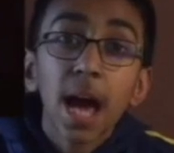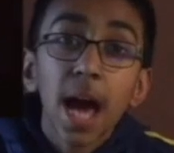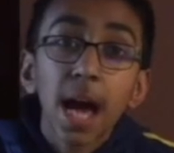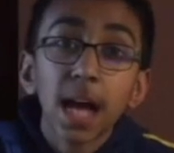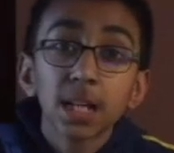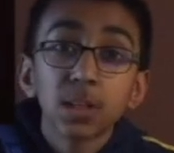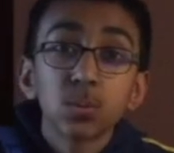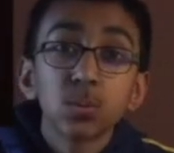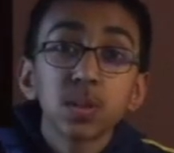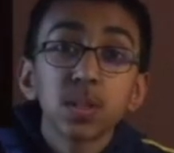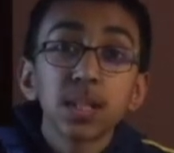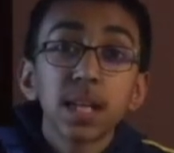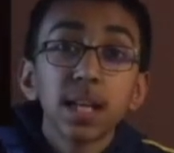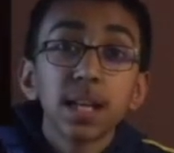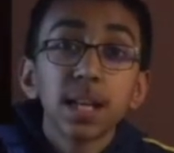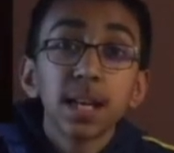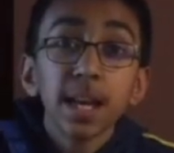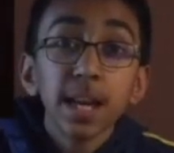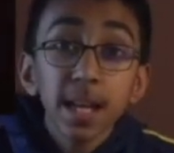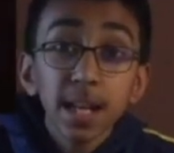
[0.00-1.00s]
Ash was
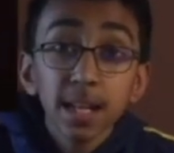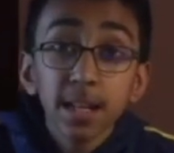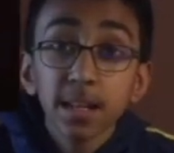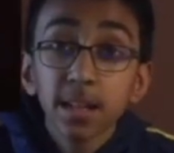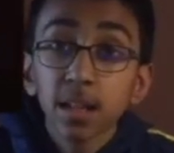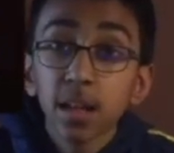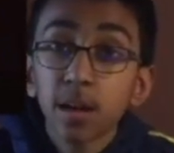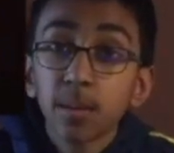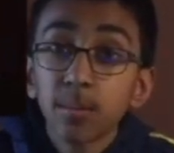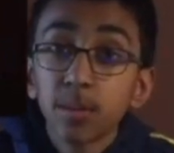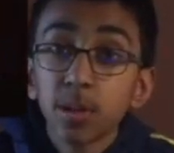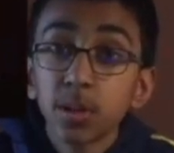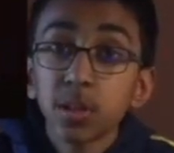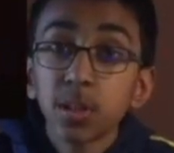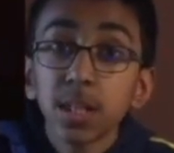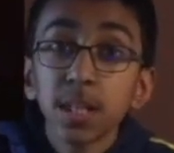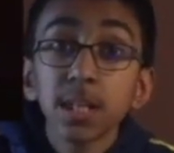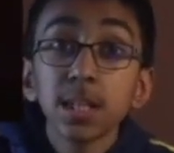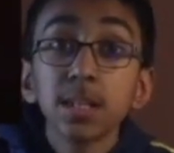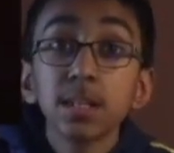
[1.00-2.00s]
sent 80
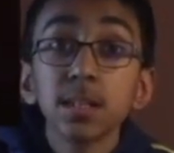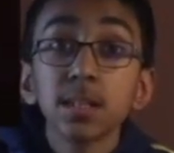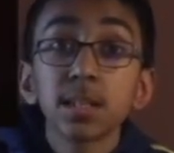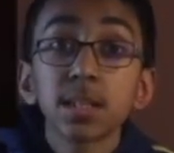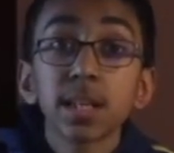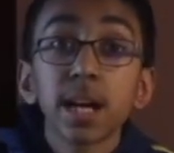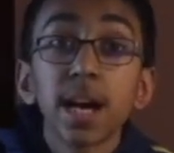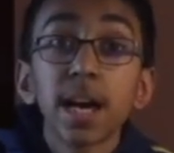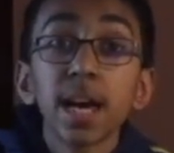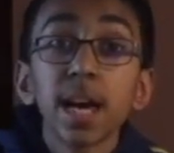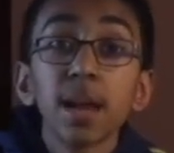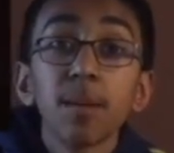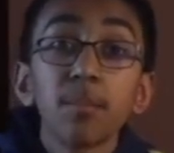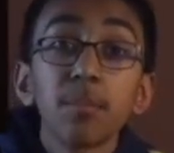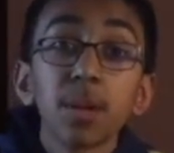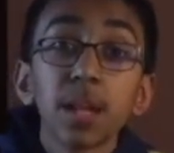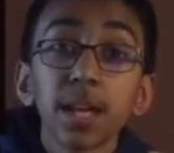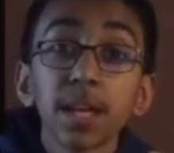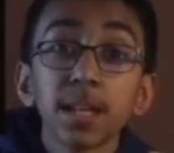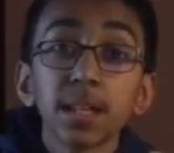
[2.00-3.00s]
kilometers into the sky and
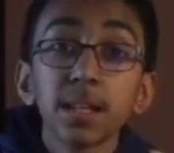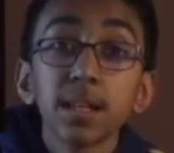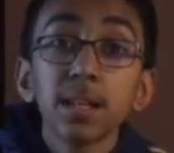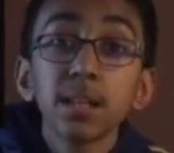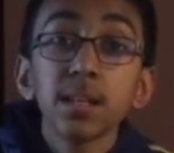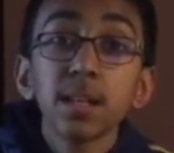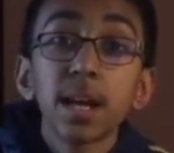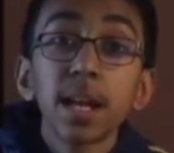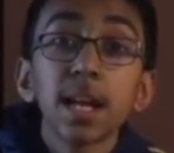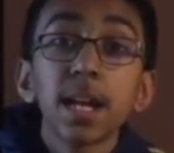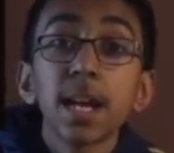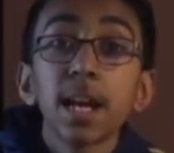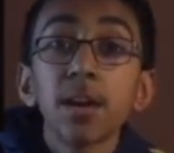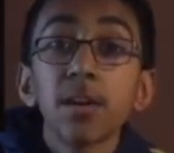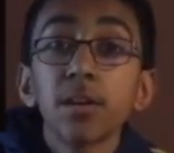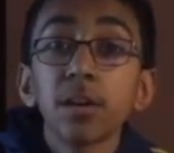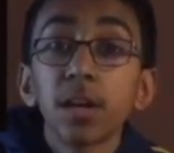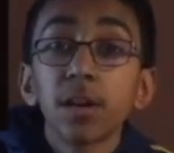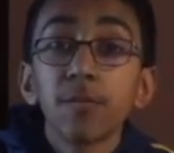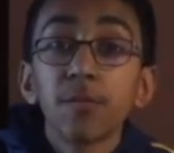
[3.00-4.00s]
blanketed an
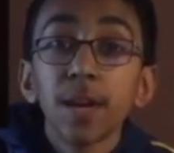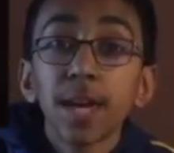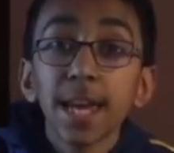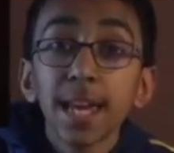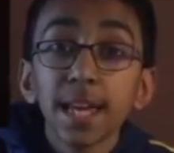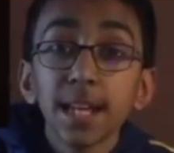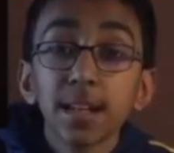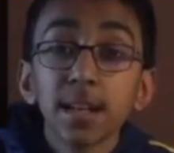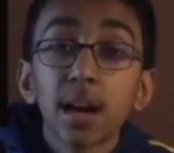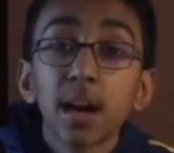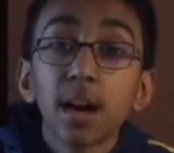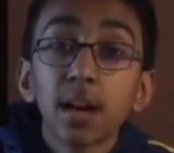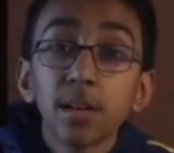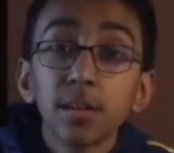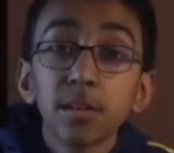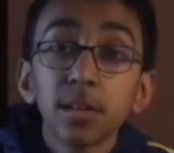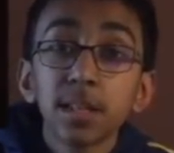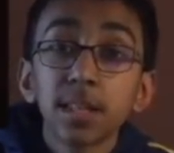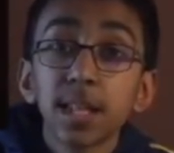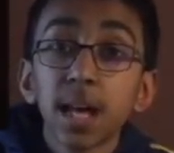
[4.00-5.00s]
area of
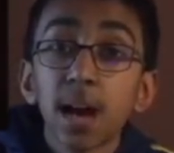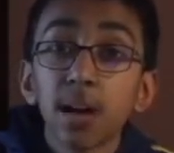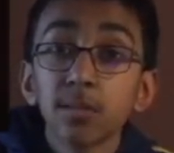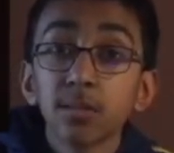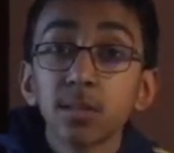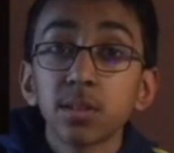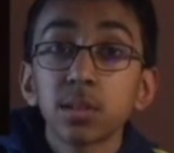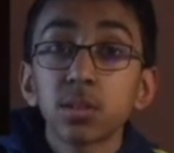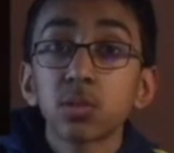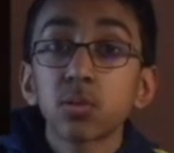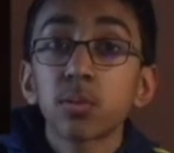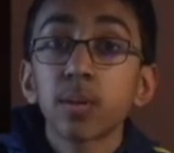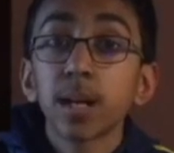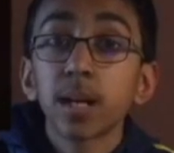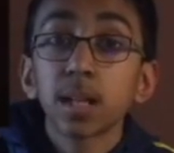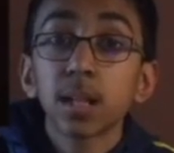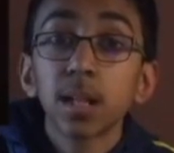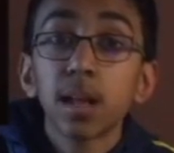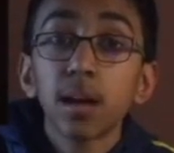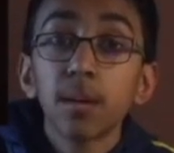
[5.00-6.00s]
800,000
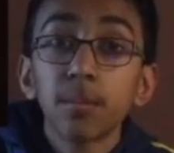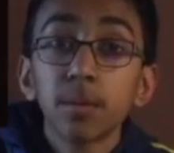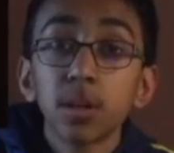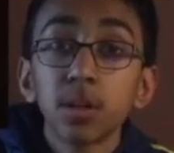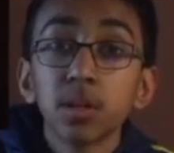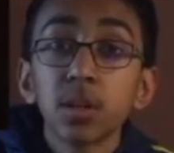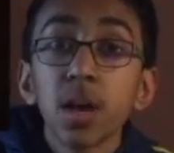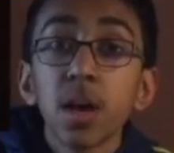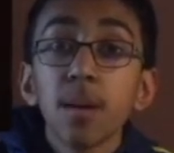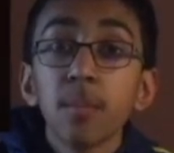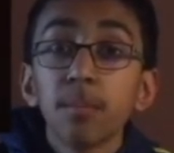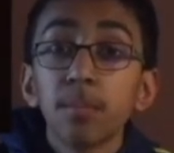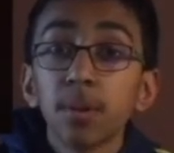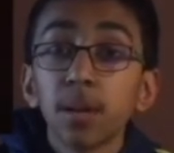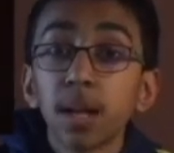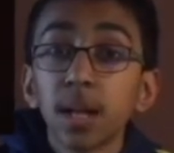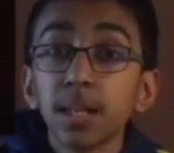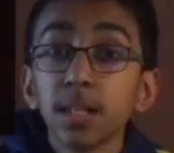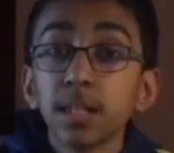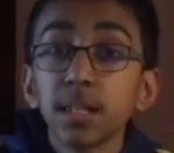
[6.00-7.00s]
square kilometers,
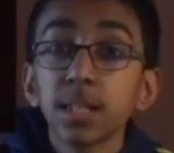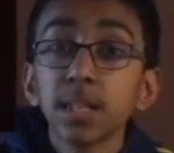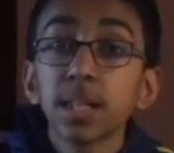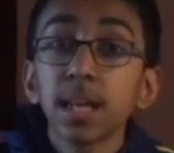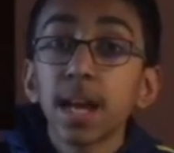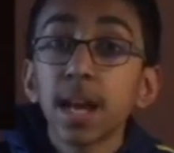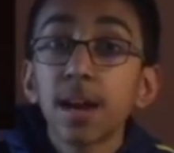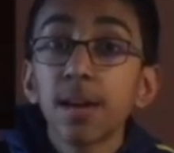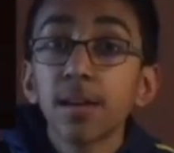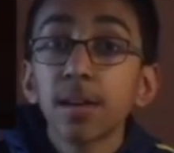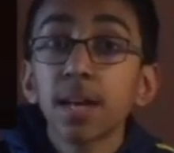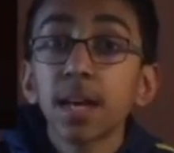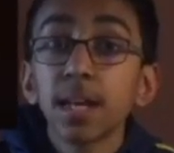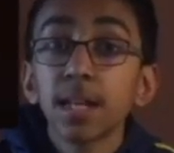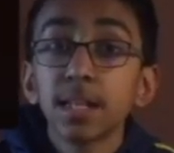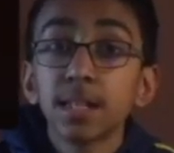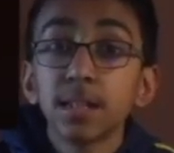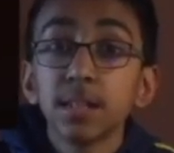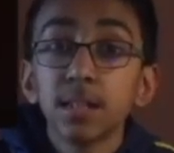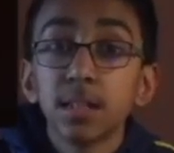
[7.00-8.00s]
plunging the area
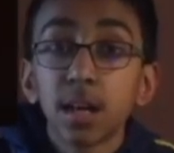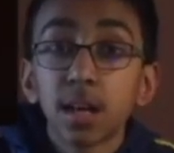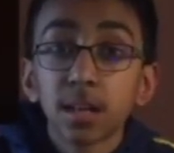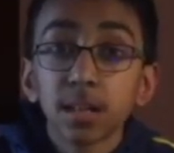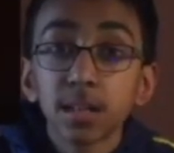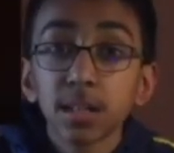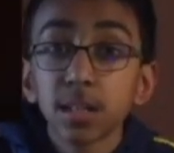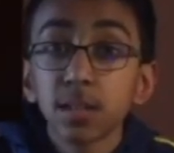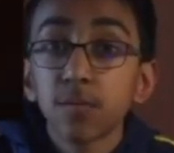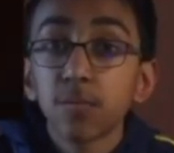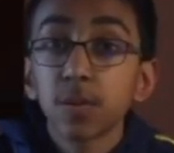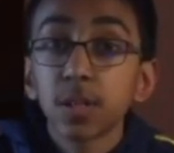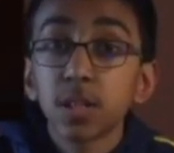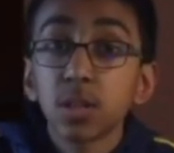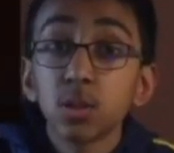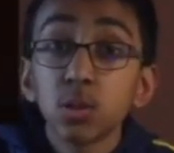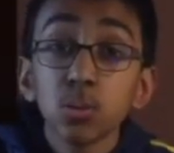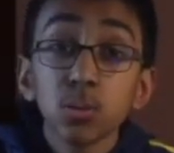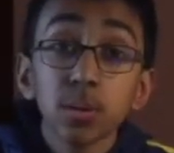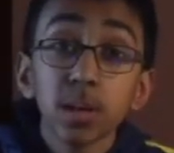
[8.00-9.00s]
into darkness for
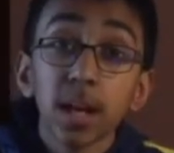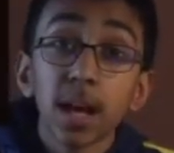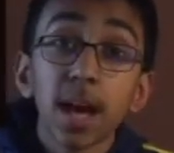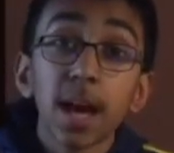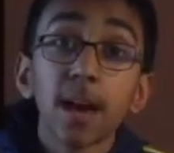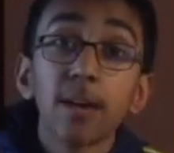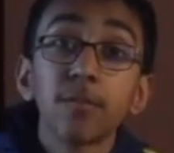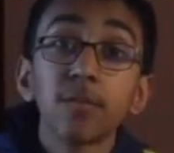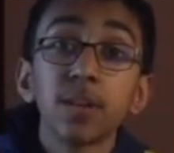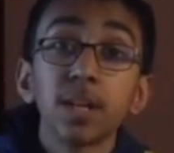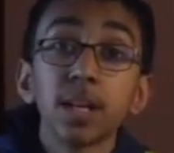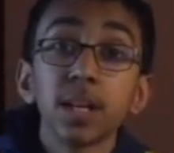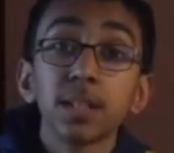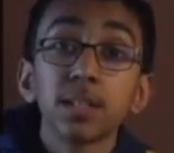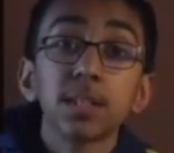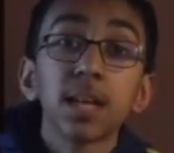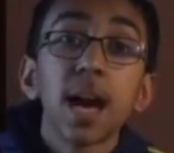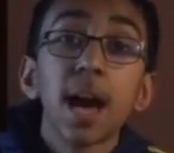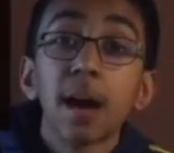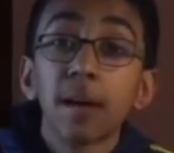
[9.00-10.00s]
2.5
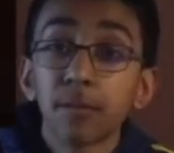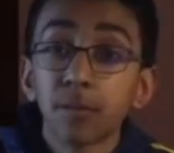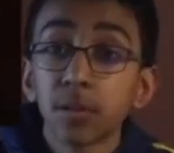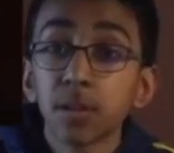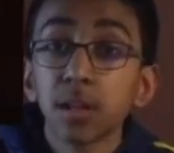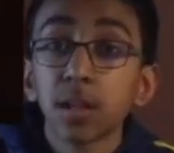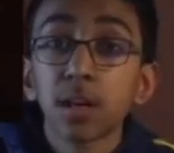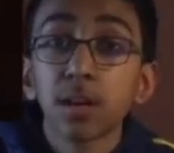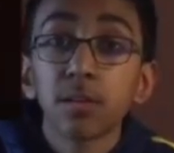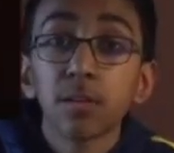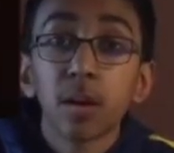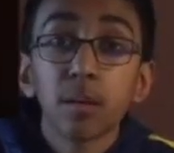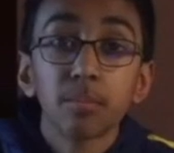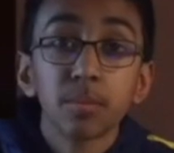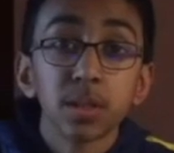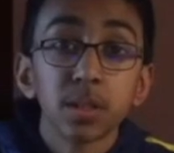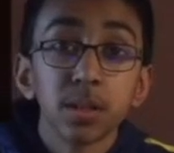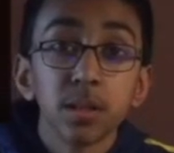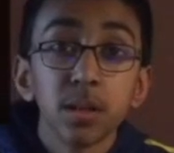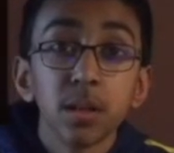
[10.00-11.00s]
days after the
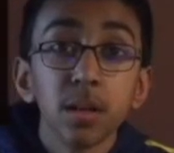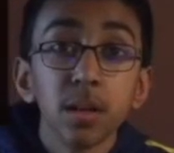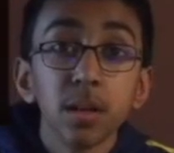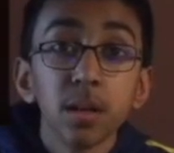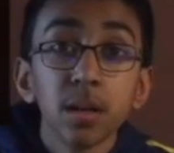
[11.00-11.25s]
eruption.